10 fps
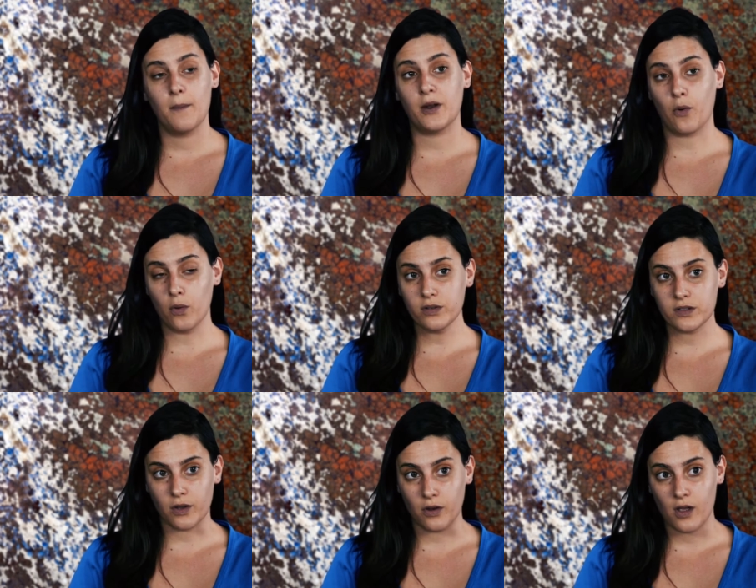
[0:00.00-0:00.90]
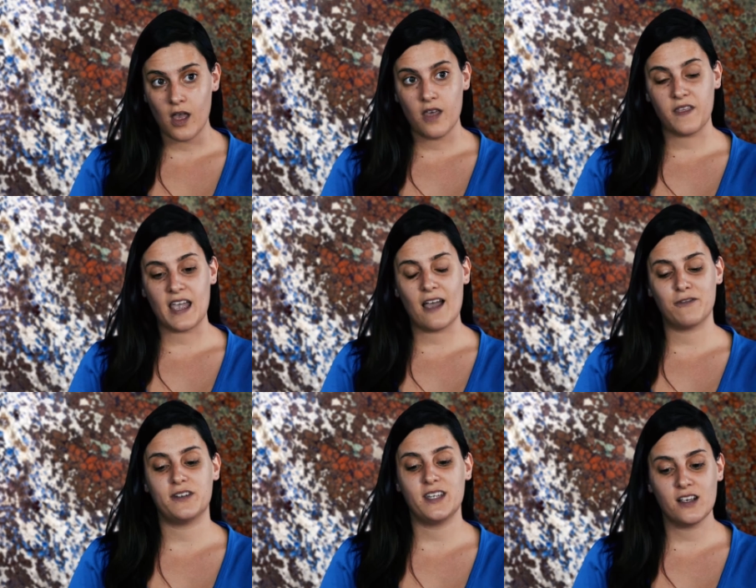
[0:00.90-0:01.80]
but also they have
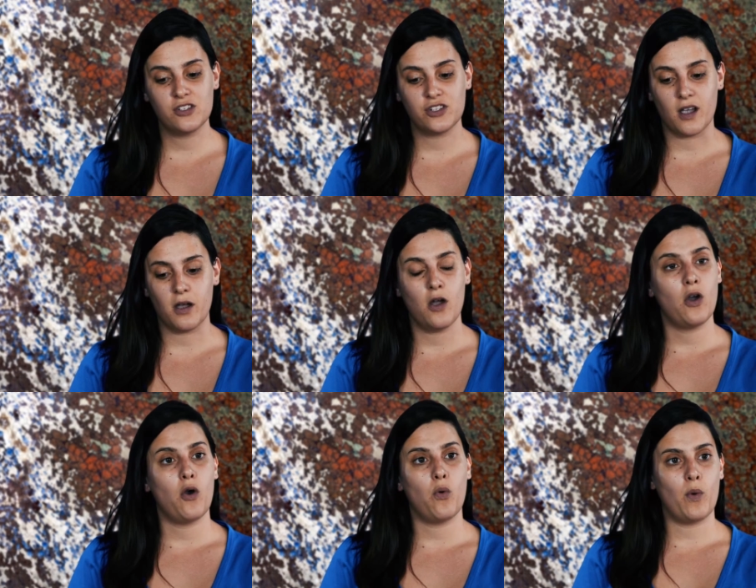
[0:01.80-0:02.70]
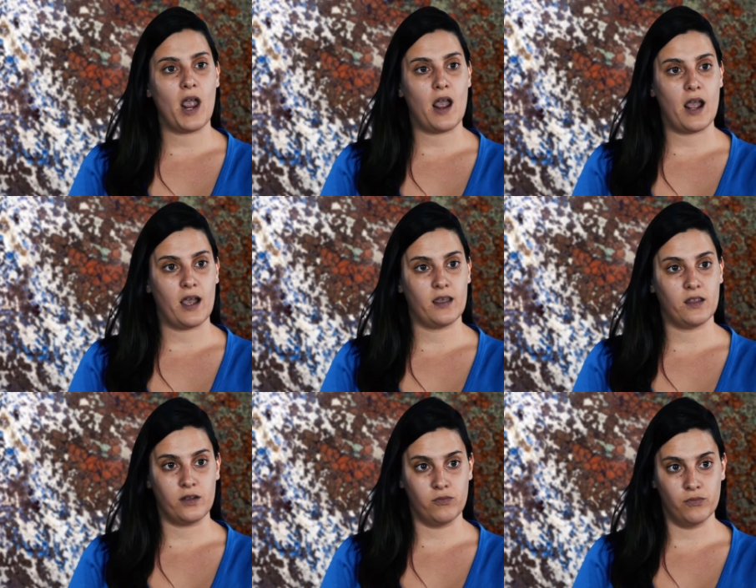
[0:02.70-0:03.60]
a texture where
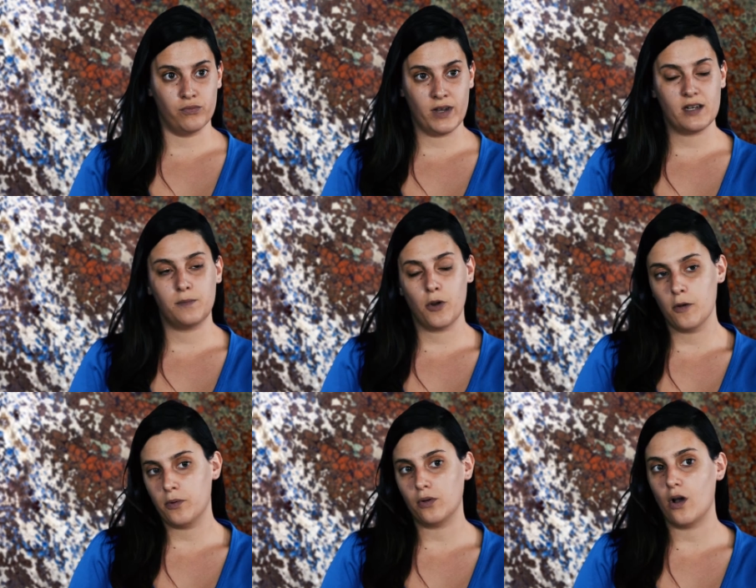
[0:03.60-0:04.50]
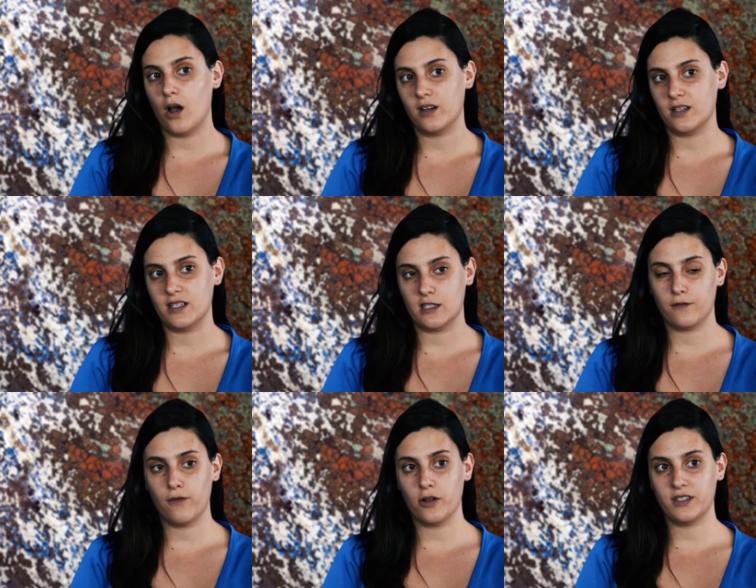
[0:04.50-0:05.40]
the red-purple garnet is
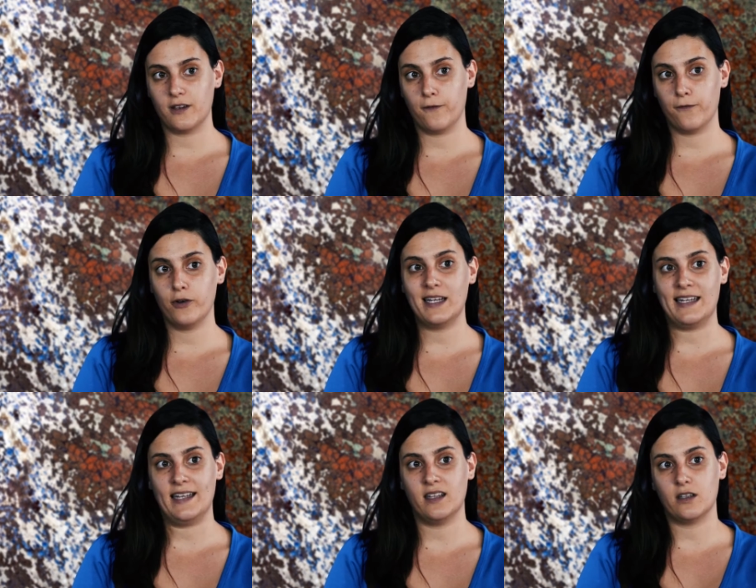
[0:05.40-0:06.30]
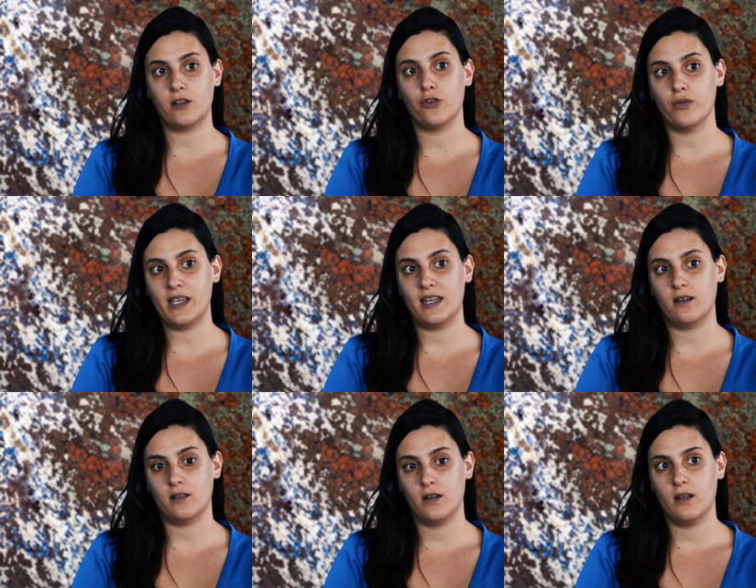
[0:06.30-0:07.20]
floating freely in the
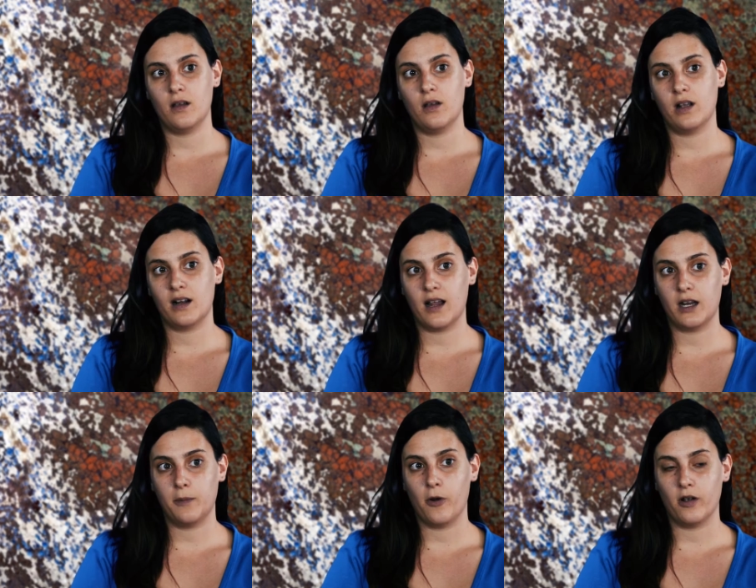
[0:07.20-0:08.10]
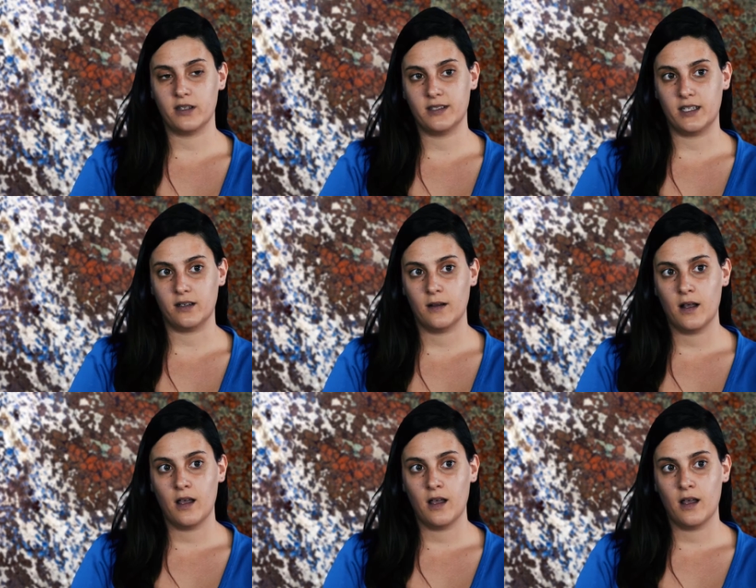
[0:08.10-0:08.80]
green clinoparexine.